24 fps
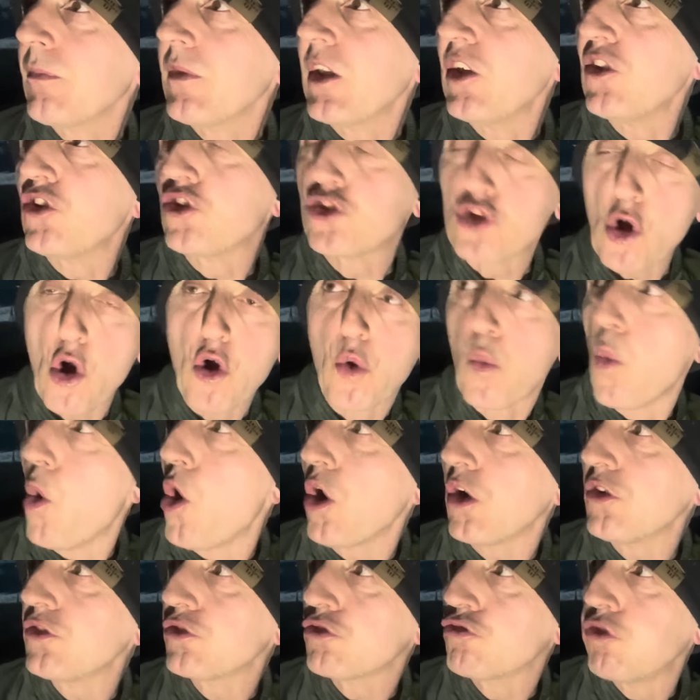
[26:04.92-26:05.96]
is dog
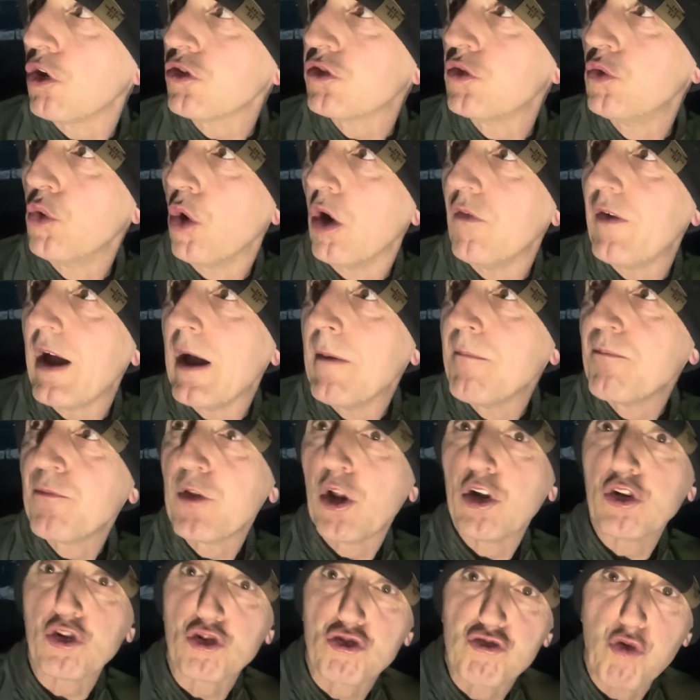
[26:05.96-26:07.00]
walkers crossing over,
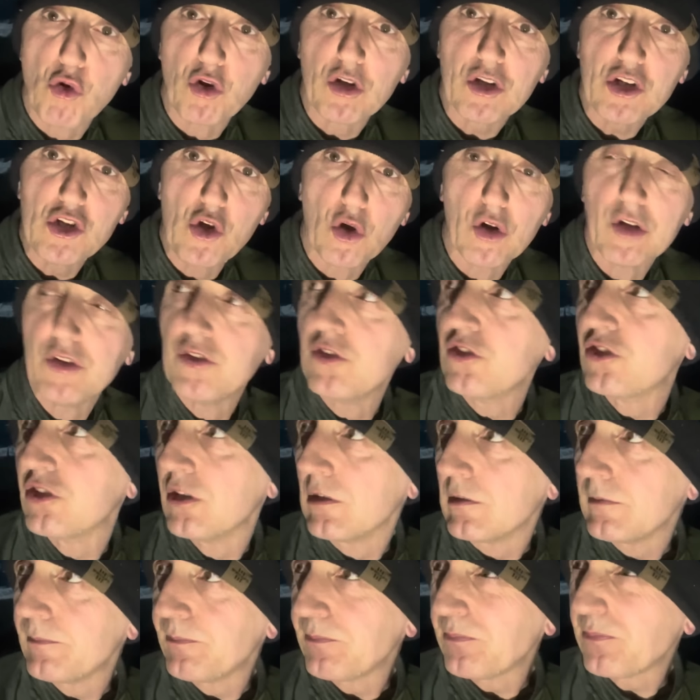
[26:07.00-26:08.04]
drunk young'uns
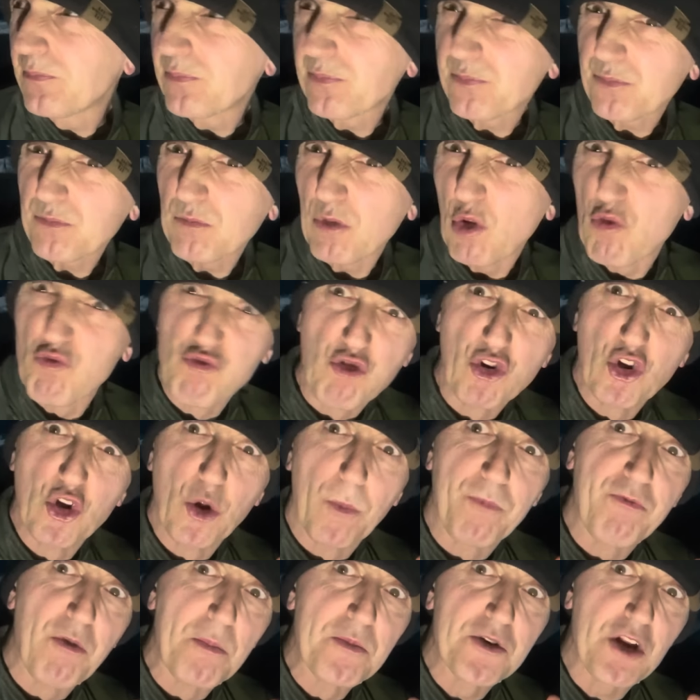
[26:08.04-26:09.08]
running
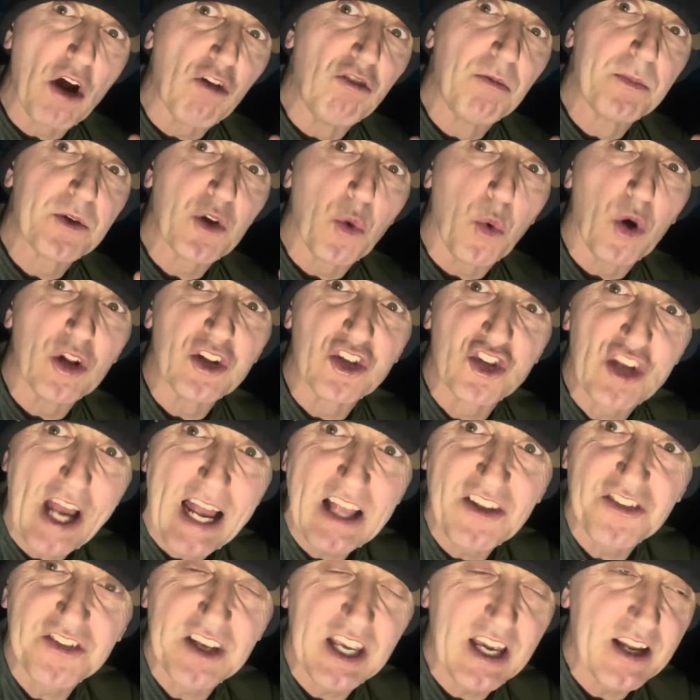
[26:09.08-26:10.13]
up from Durham towards
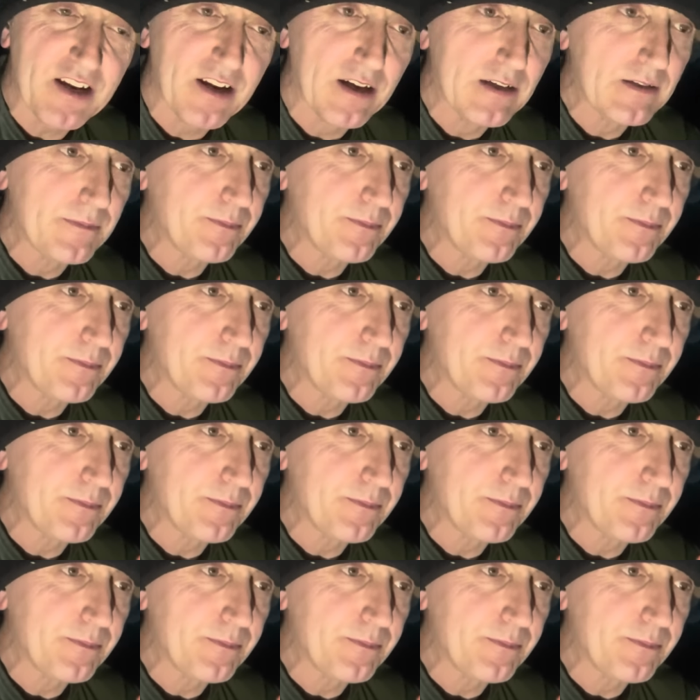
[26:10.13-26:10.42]
Gate.